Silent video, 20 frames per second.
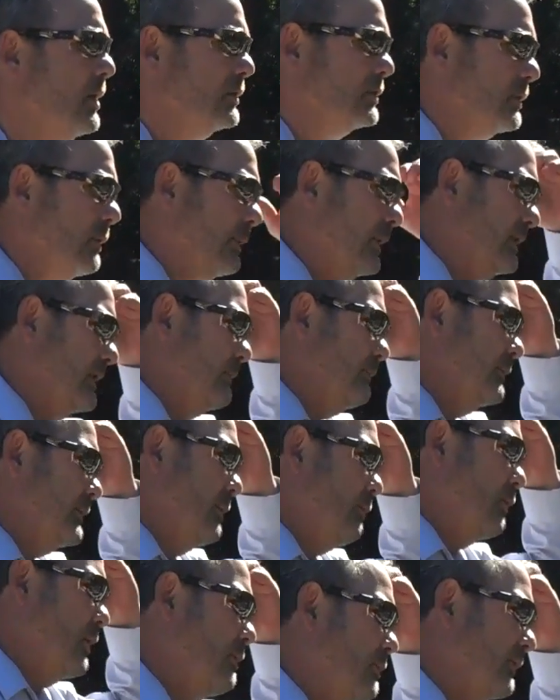So what we did was
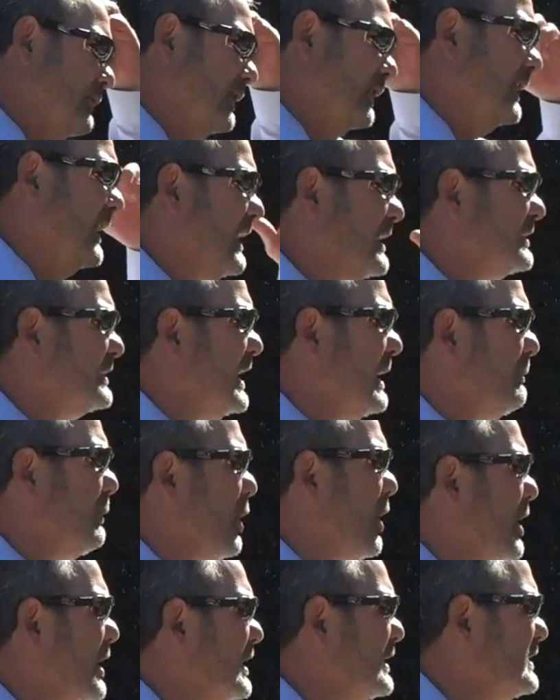we worked with the landscape
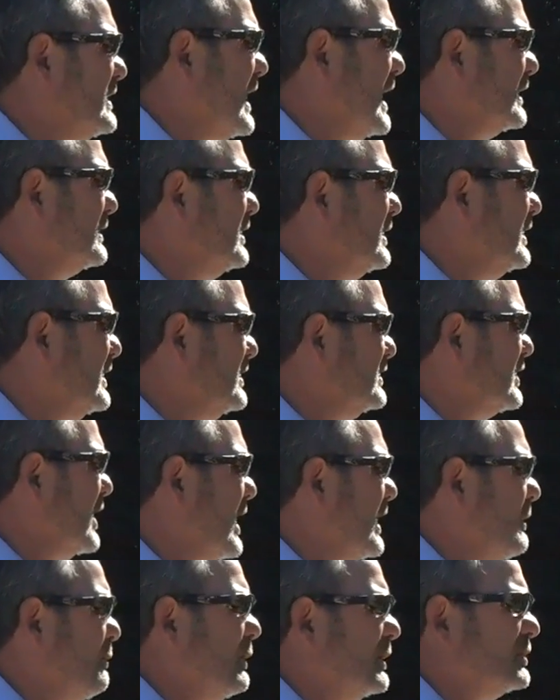architect to
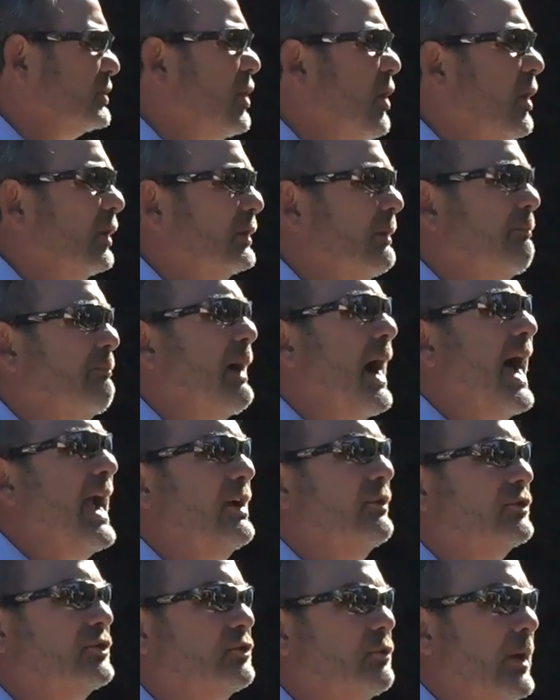design what's called a
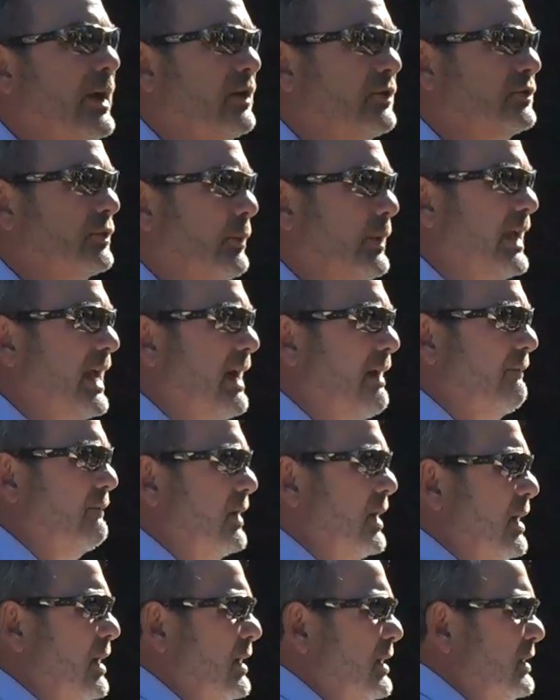bioswale. So we have
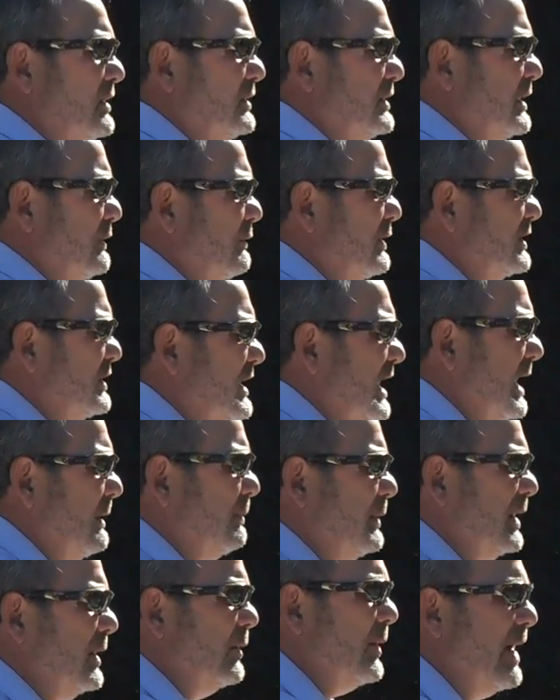
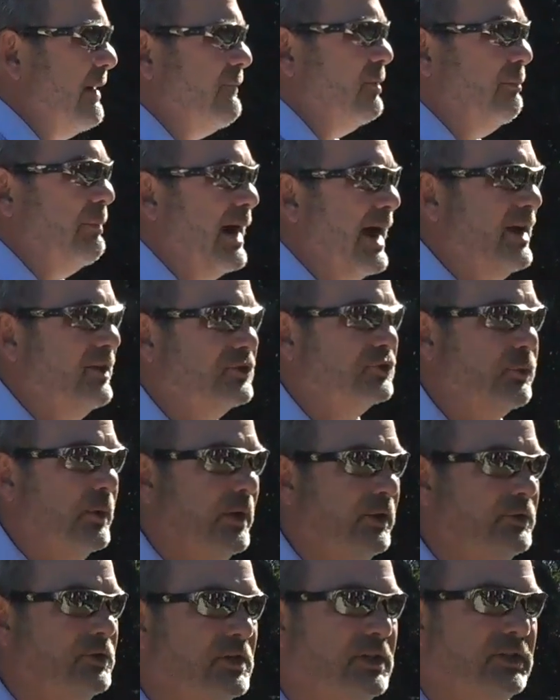xeriscaping and we have a bioswale. And